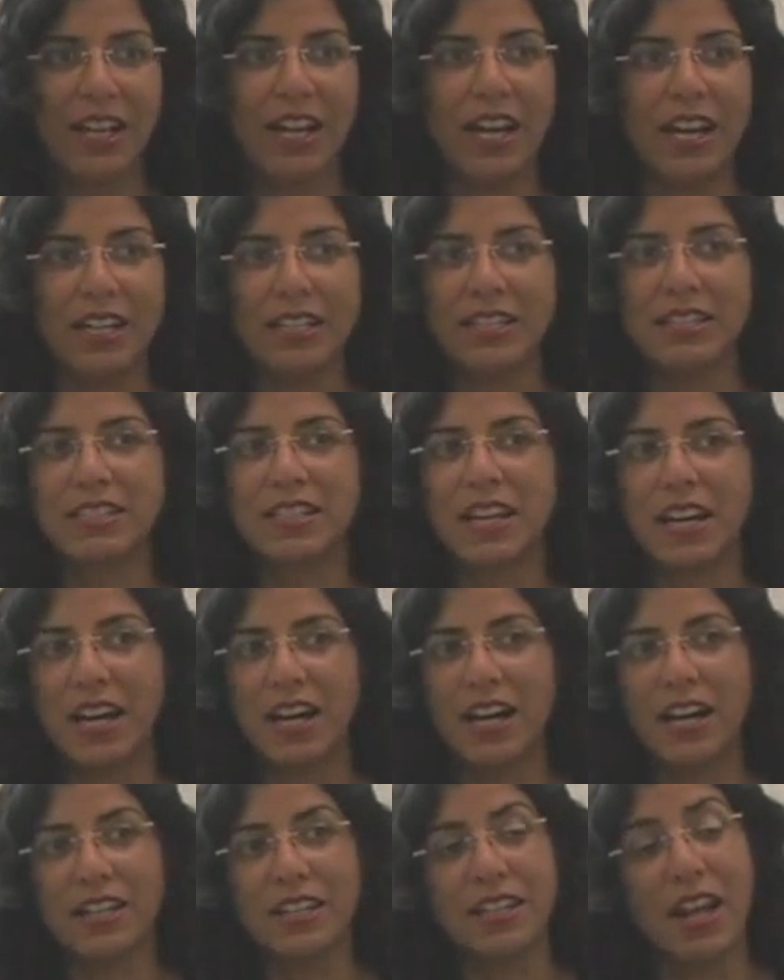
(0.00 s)
And
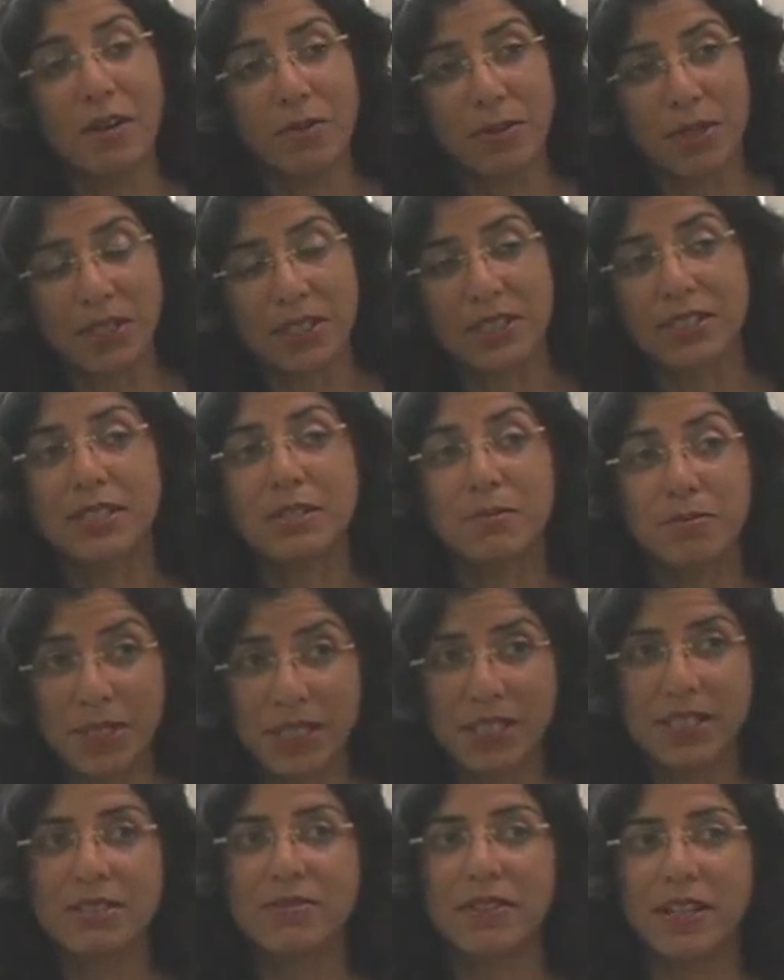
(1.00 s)
networks, to
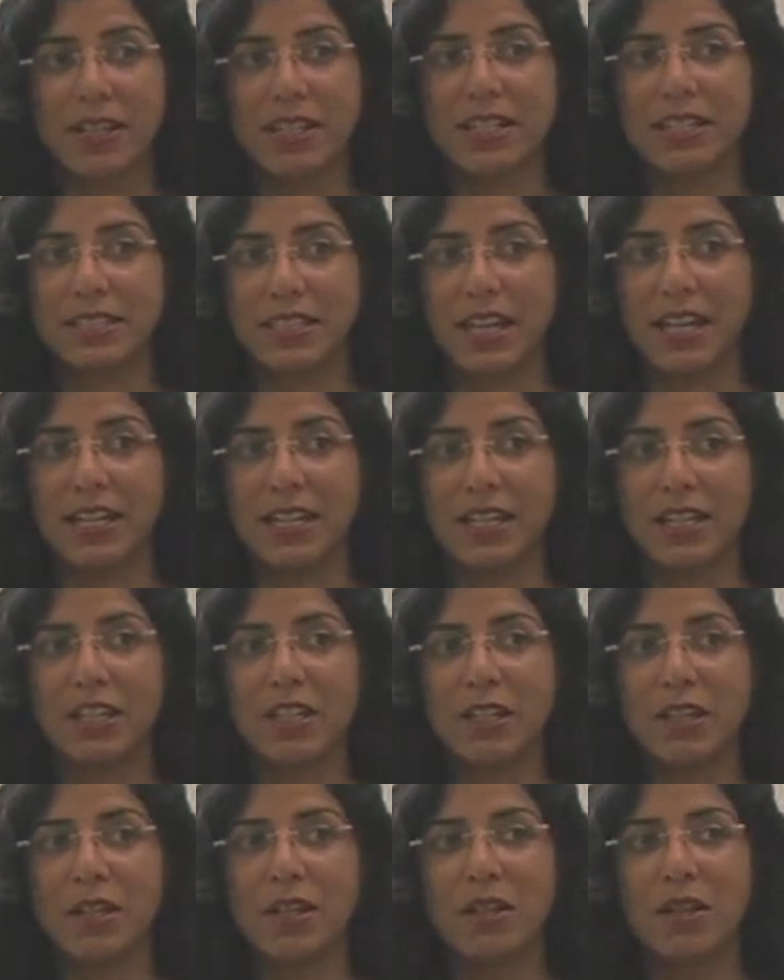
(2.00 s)
me, is very
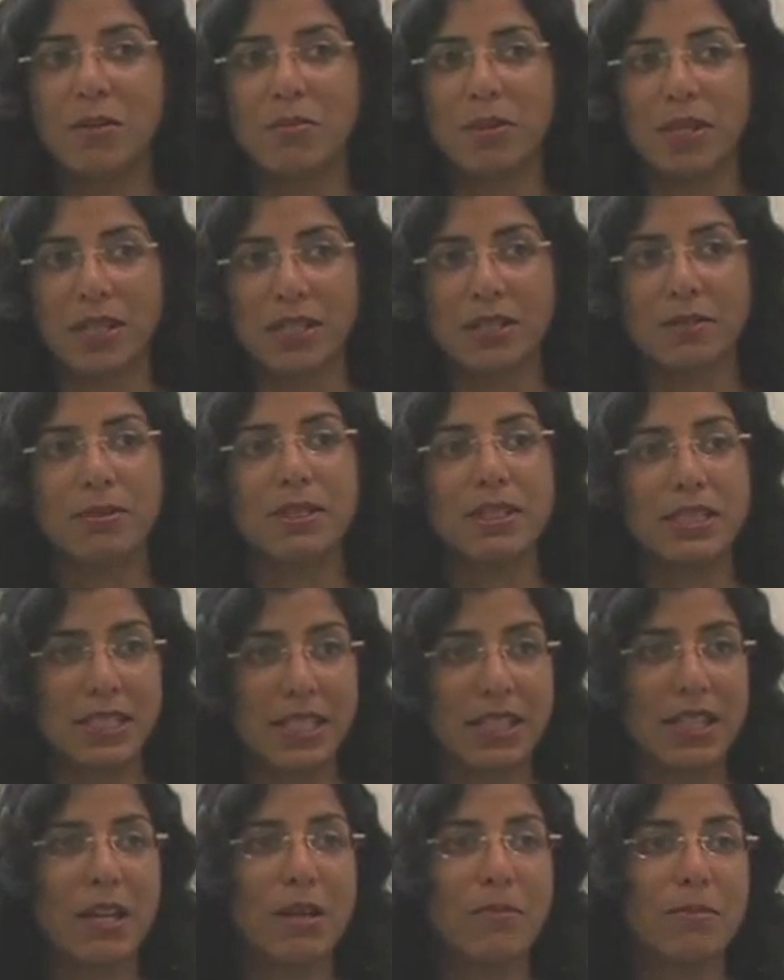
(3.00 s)
exciting because we
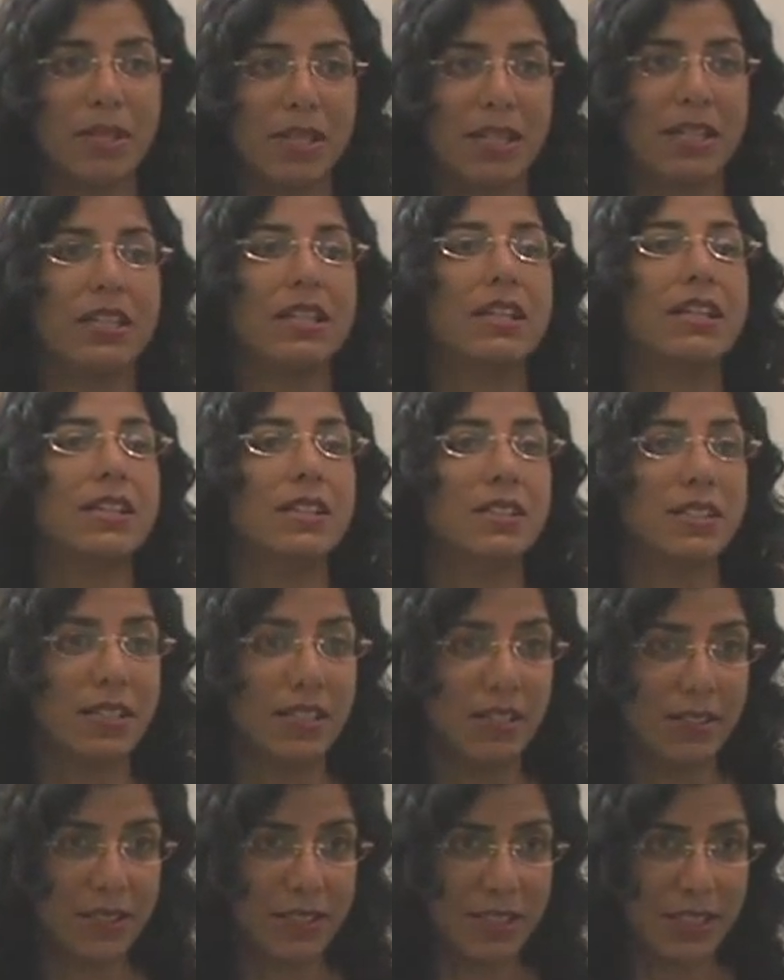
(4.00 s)
see them in
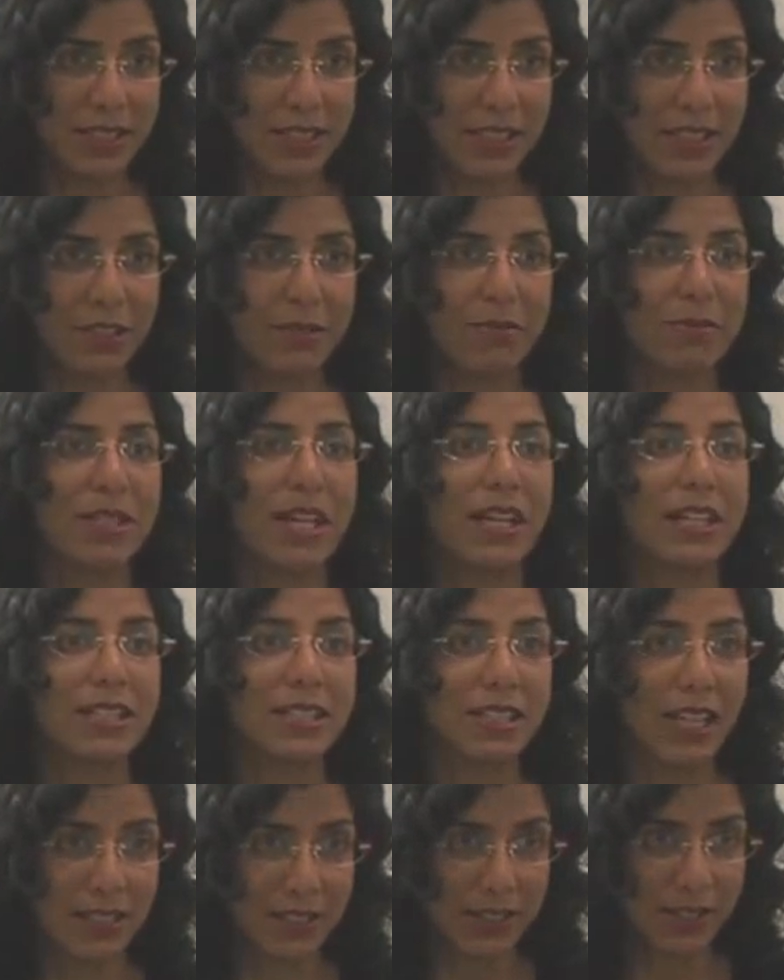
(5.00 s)
engineered systems like
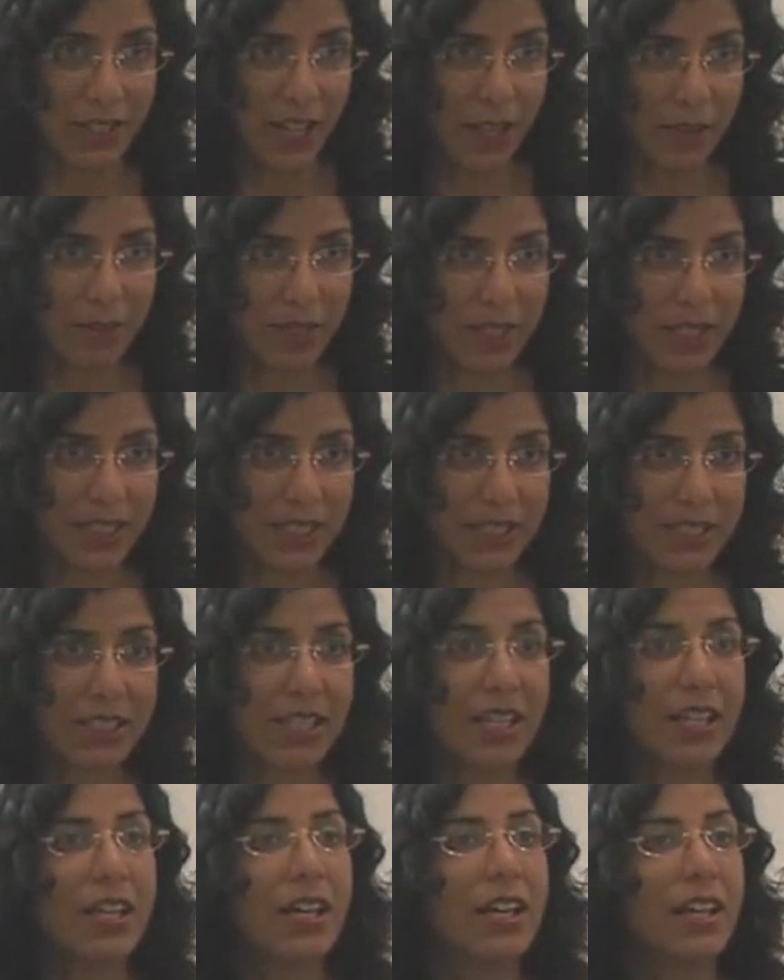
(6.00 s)
sensor
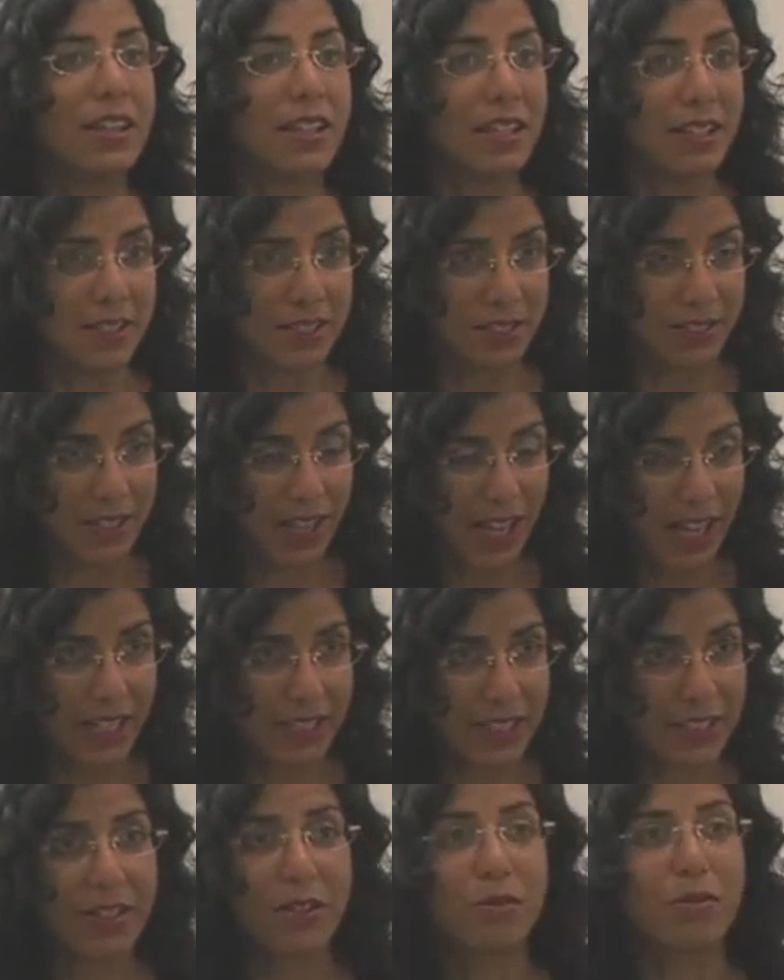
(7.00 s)
networks, the
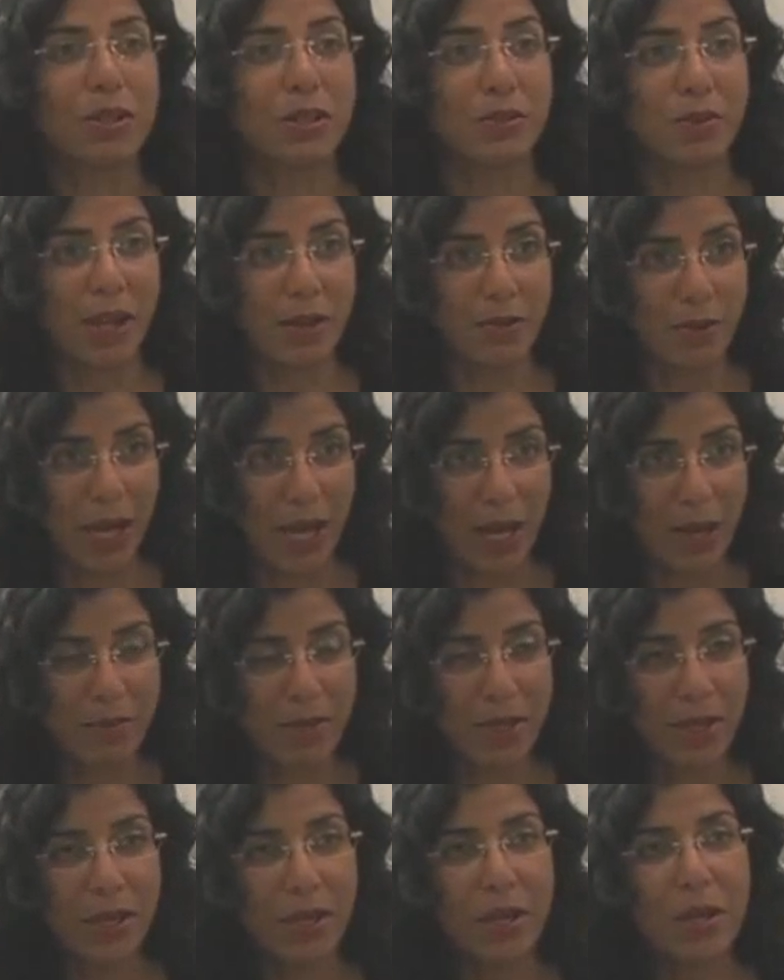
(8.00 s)
internet, the World Wide Web,